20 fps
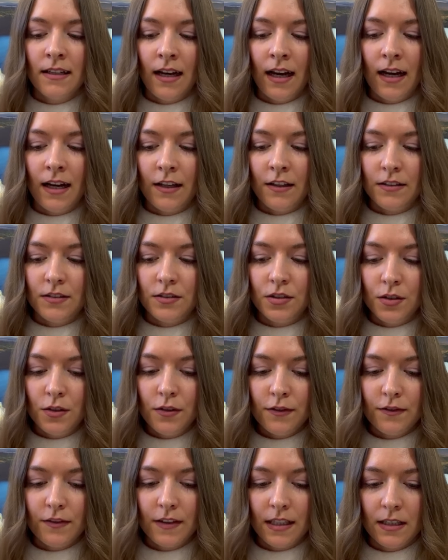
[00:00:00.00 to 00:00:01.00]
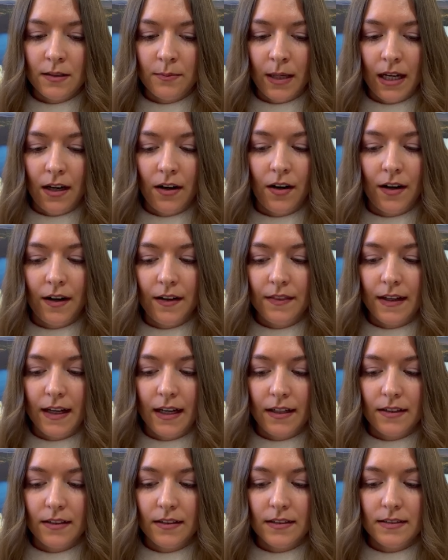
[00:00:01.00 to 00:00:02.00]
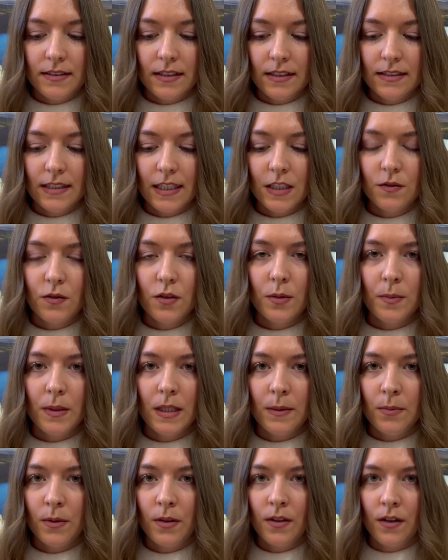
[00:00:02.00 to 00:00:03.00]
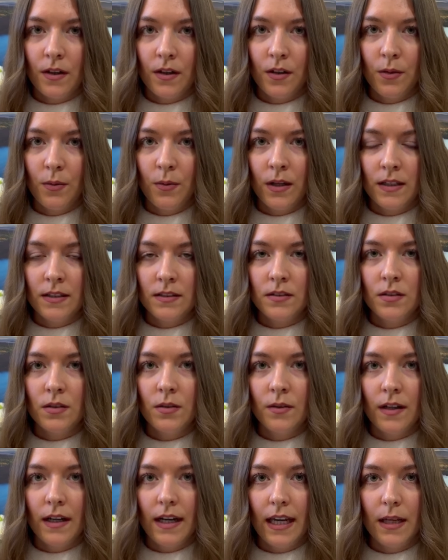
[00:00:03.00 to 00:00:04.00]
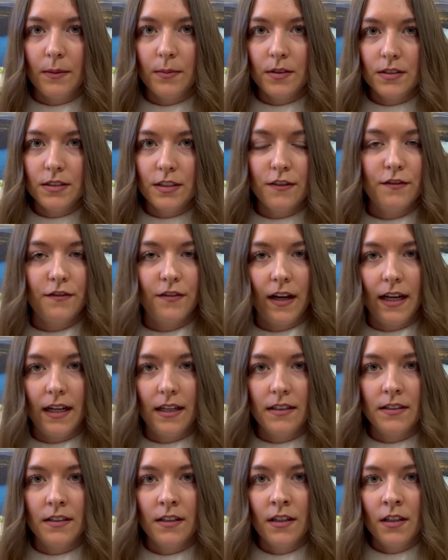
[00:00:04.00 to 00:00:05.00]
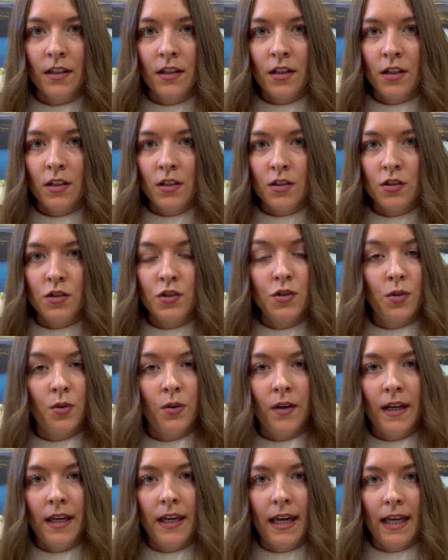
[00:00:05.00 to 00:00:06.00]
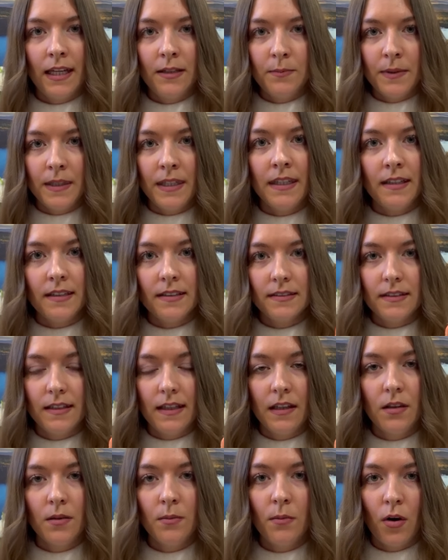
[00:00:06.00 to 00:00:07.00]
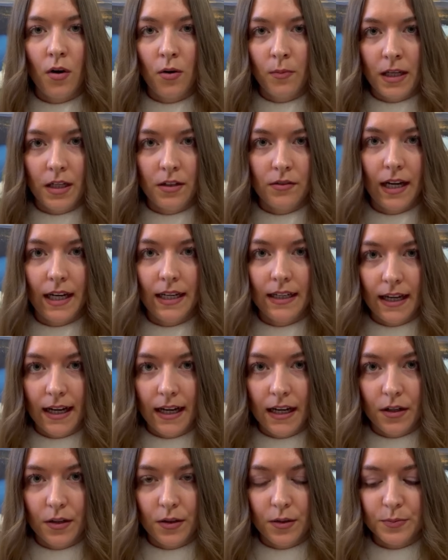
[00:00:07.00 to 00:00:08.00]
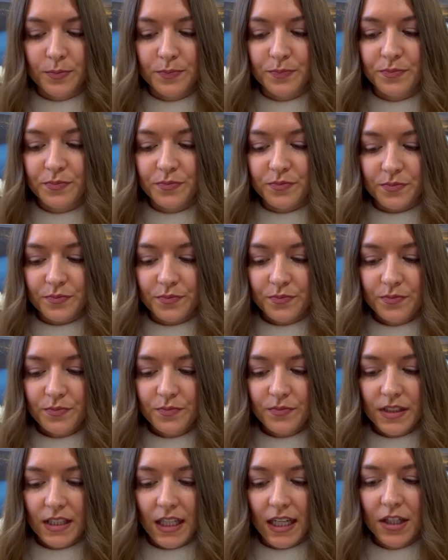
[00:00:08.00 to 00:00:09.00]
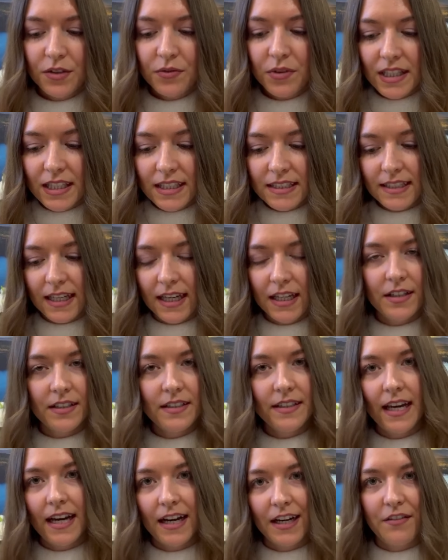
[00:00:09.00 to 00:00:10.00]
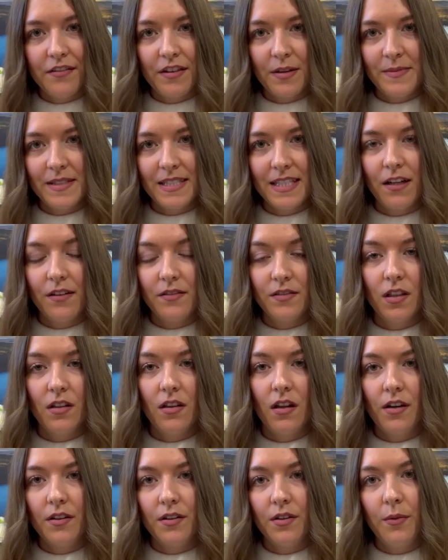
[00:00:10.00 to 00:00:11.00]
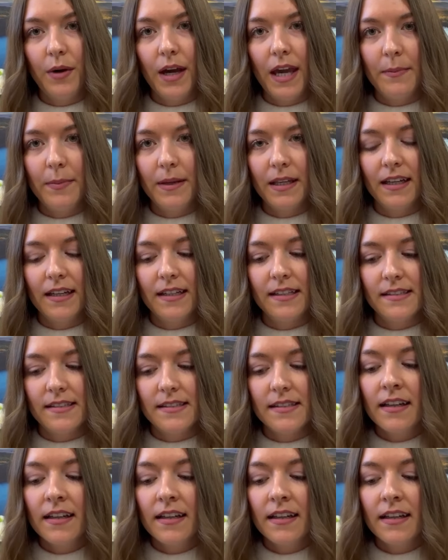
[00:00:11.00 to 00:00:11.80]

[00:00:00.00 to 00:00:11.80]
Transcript: I do feel in my heart that successful people are the ones who are able to find joy and peace in the moment right now, and really take good care of themselves along the way. Because